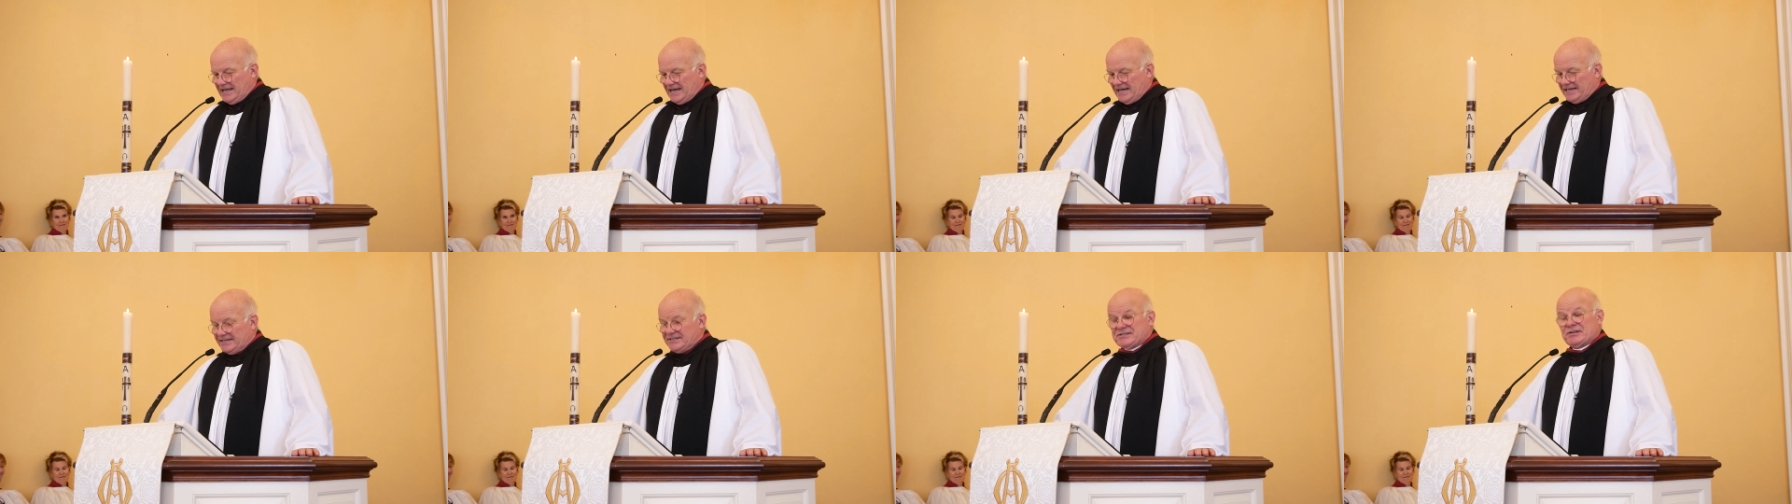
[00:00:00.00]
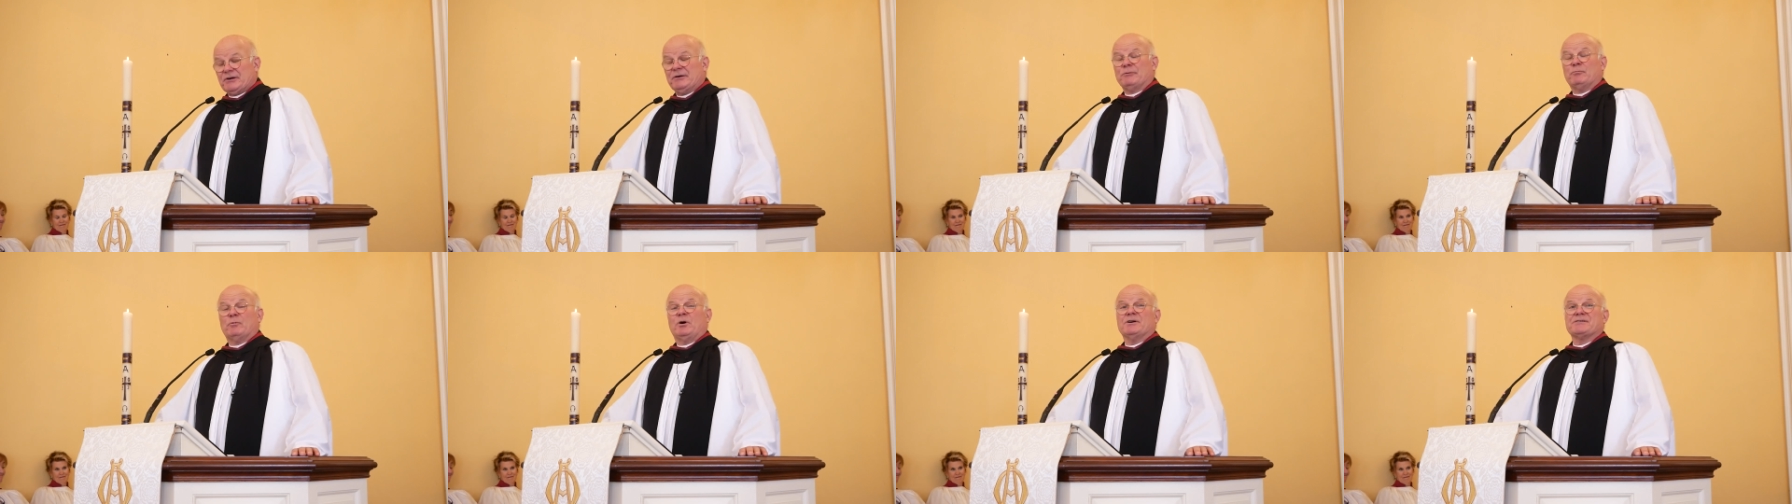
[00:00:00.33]
And so
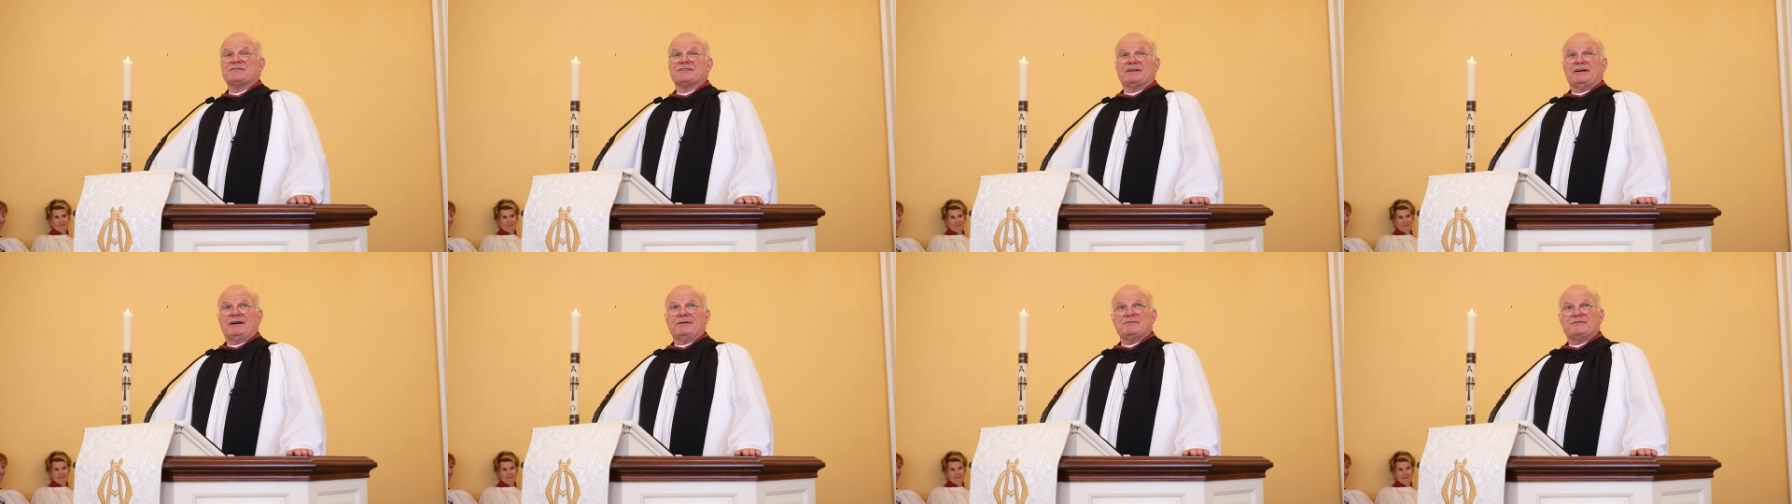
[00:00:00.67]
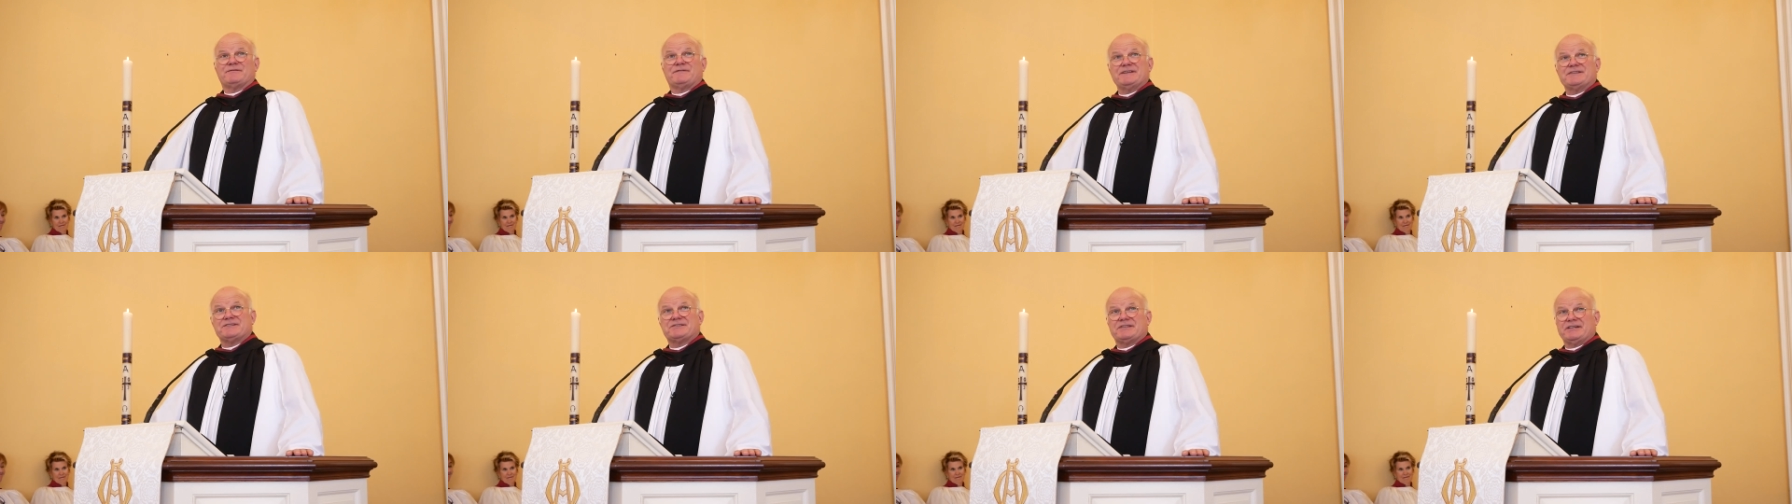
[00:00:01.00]
it was that I was
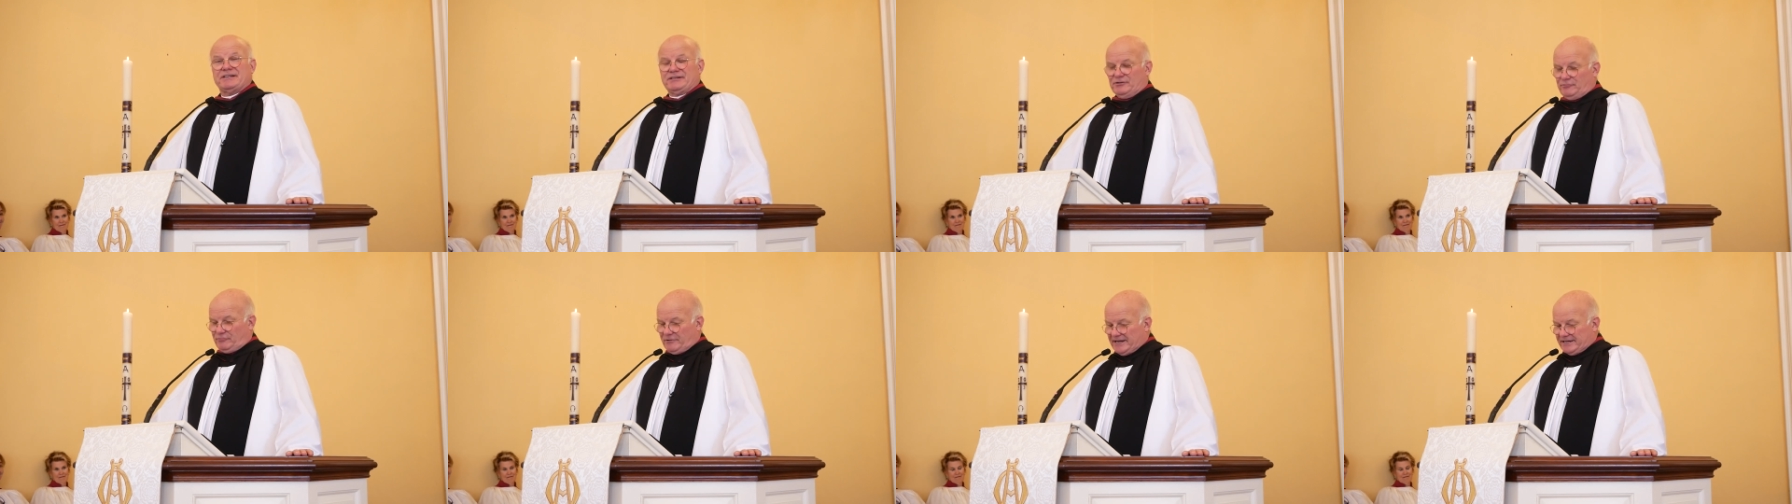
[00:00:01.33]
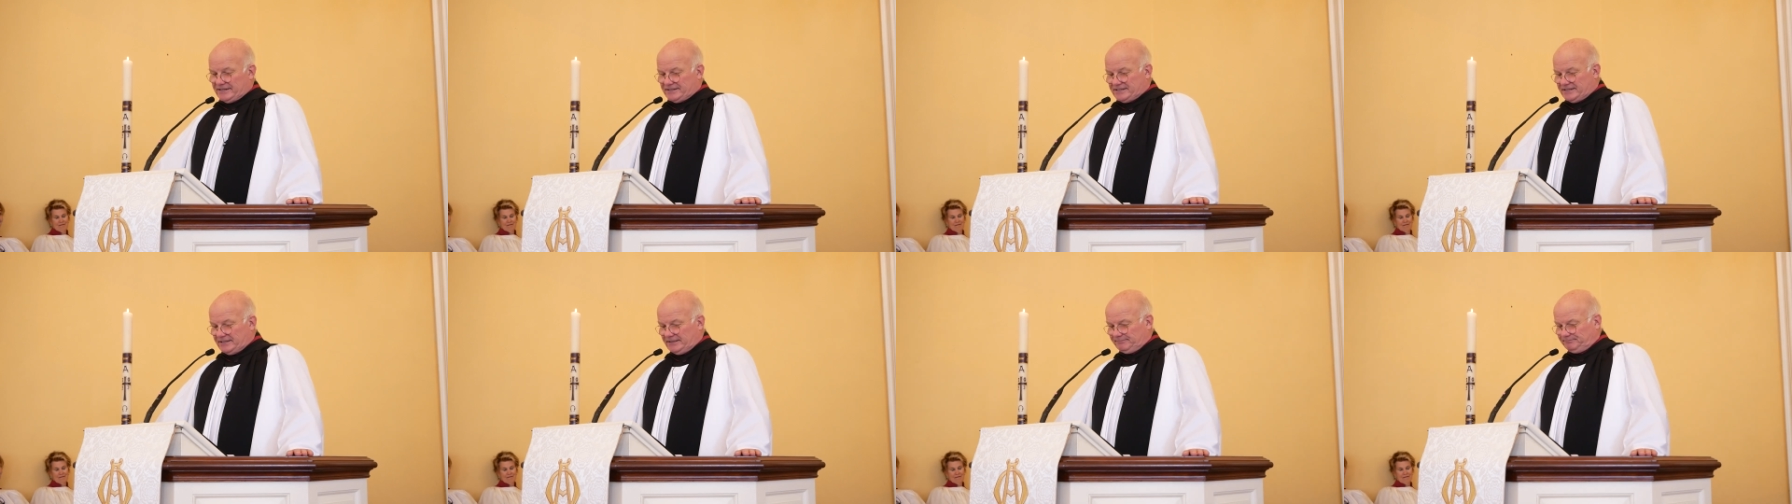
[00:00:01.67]
visiting the
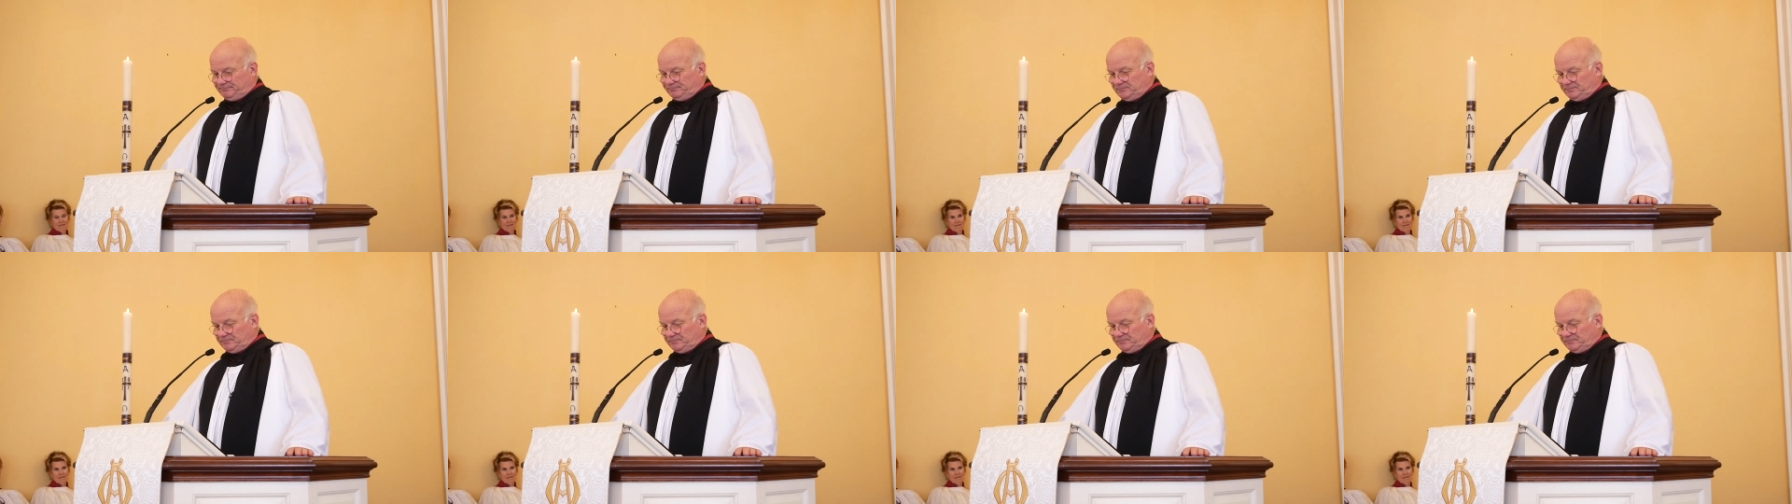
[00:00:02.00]
rector,